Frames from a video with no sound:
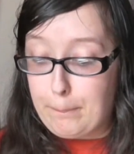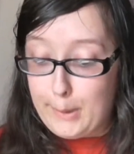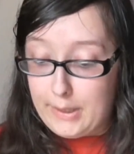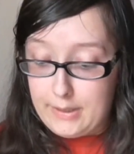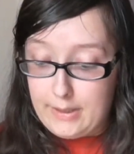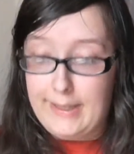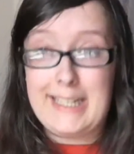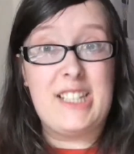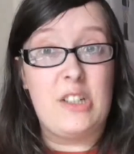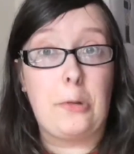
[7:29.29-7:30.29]
but
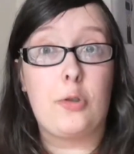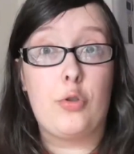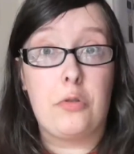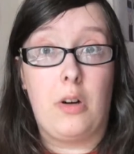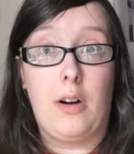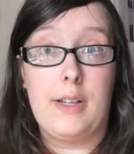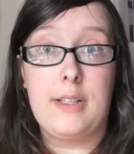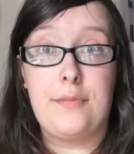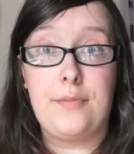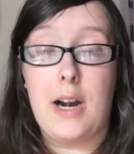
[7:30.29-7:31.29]
it's not strong,
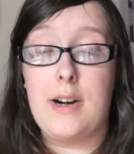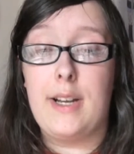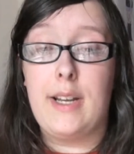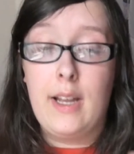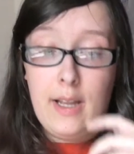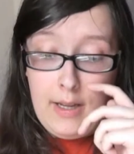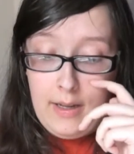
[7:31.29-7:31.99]
it's very,